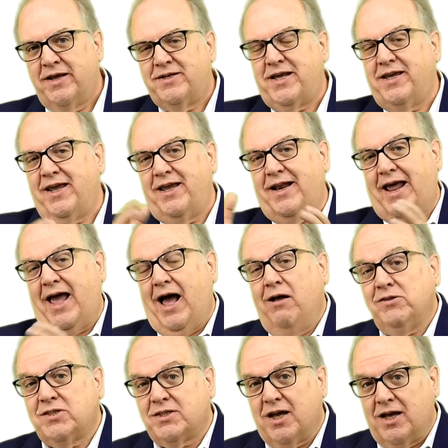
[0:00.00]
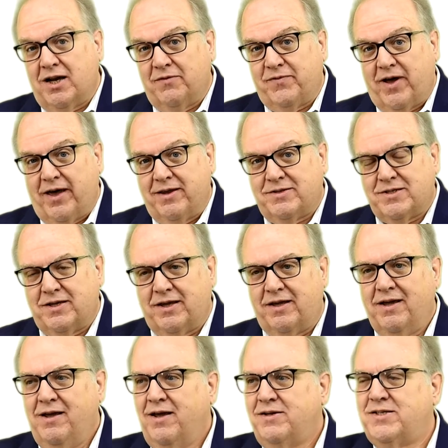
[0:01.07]
taking it outside of IT,
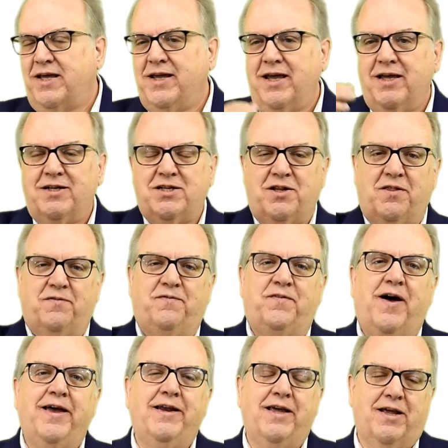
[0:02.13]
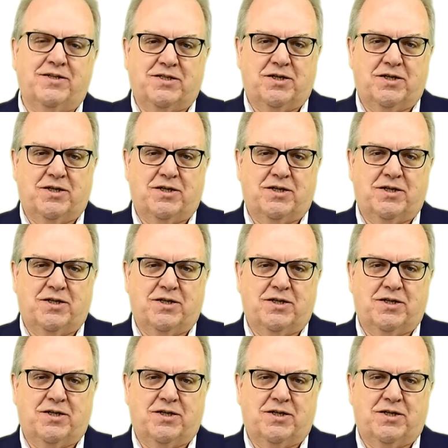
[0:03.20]
taking it to the finance